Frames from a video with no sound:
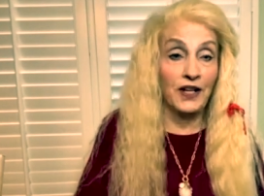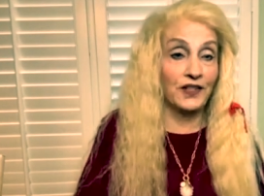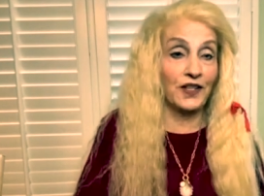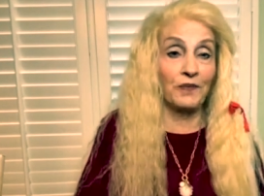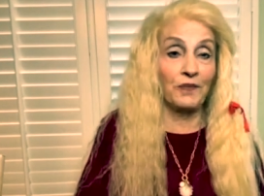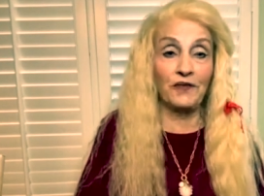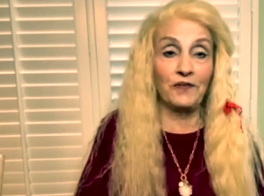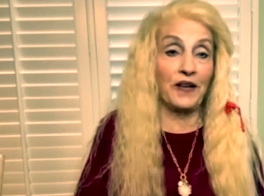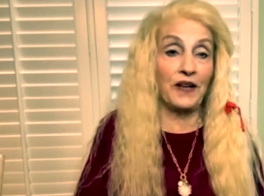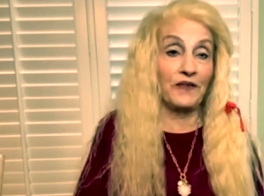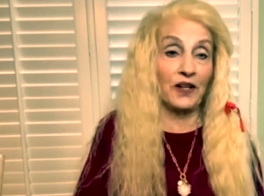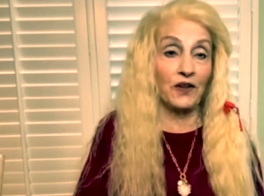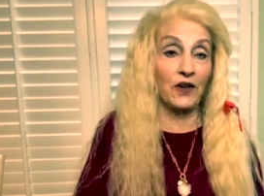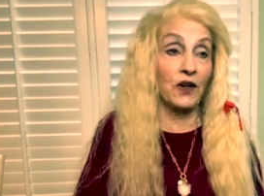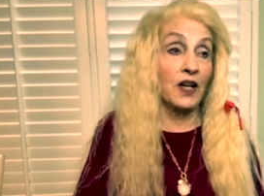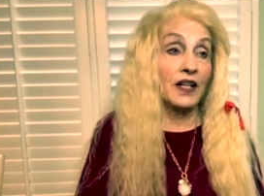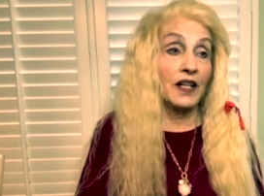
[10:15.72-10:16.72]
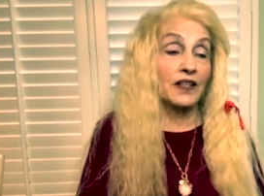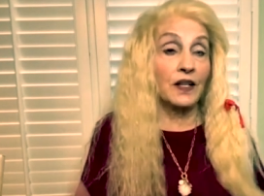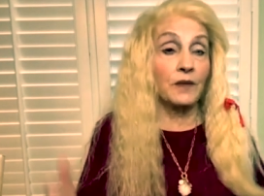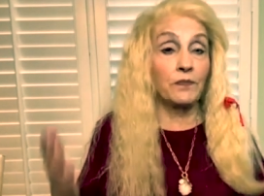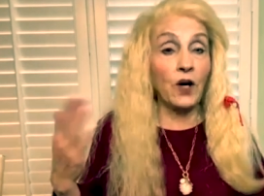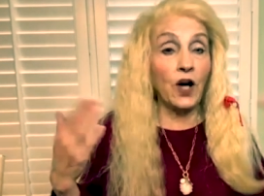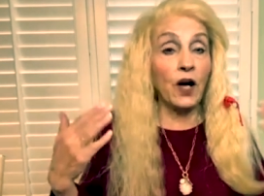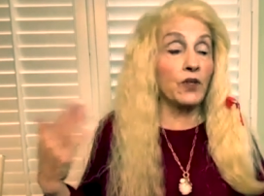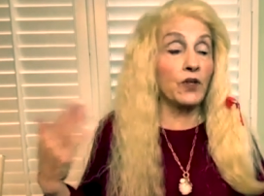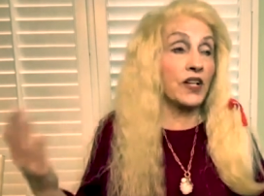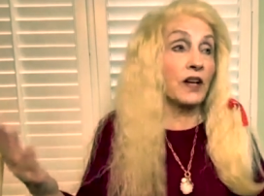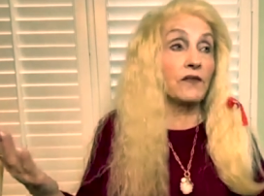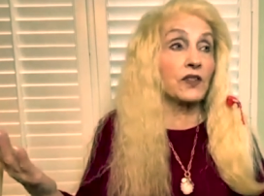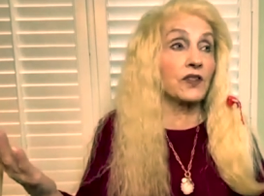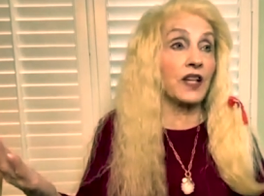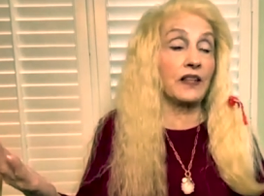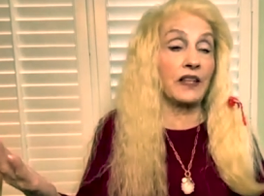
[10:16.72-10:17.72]
some of them have their own. See, Bob would never
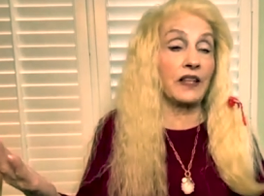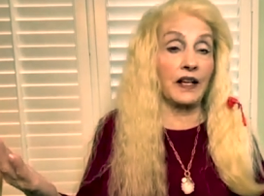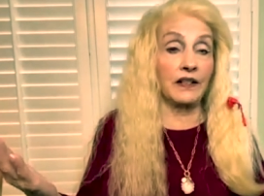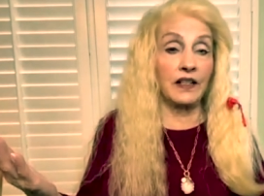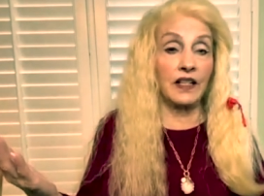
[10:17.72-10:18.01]
say that.